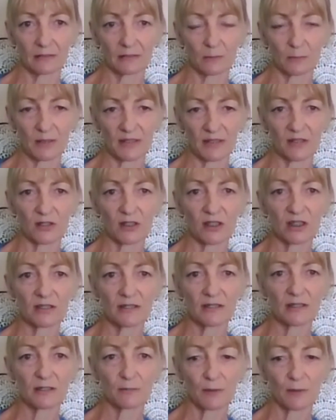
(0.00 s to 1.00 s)

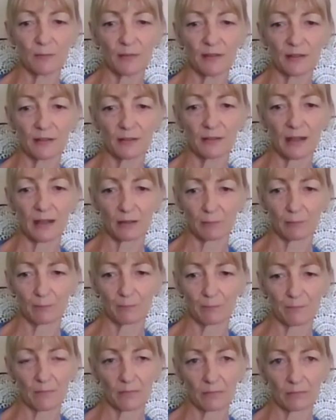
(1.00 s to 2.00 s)
restrictions from the
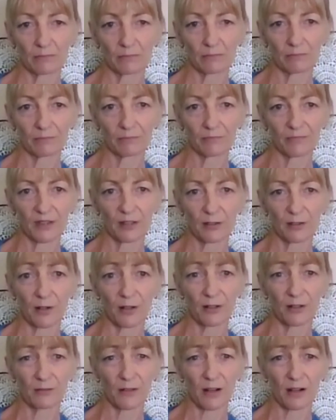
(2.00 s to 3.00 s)

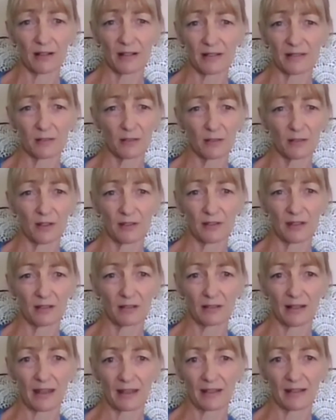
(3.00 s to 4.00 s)
coronavirus. You know, they're
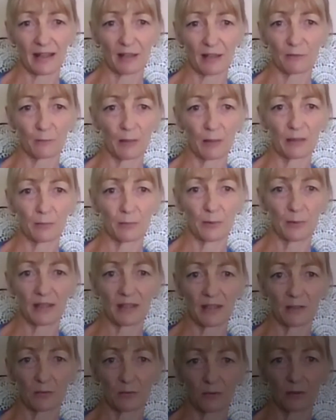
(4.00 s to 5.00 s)
not allowed to have people
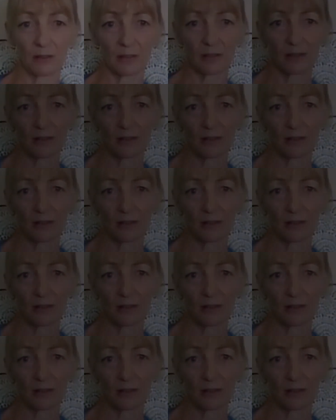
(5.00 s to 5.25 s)
in, or,